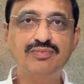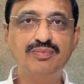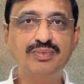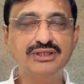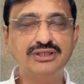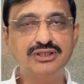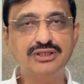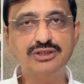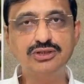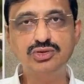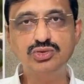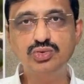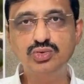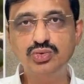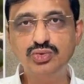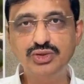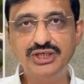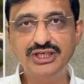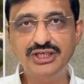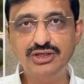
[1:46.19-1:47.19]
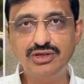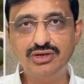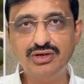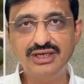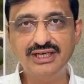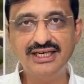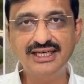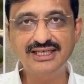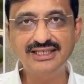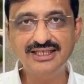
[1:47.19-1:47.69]
persons who need not
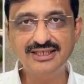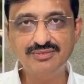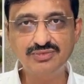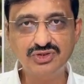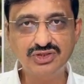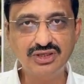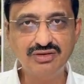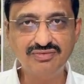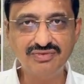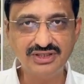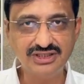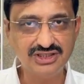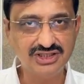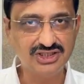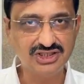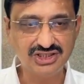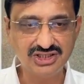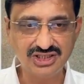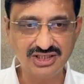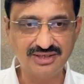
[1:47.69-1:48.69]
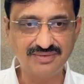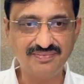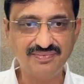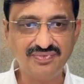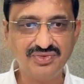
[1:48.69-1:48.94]
get themselves registered.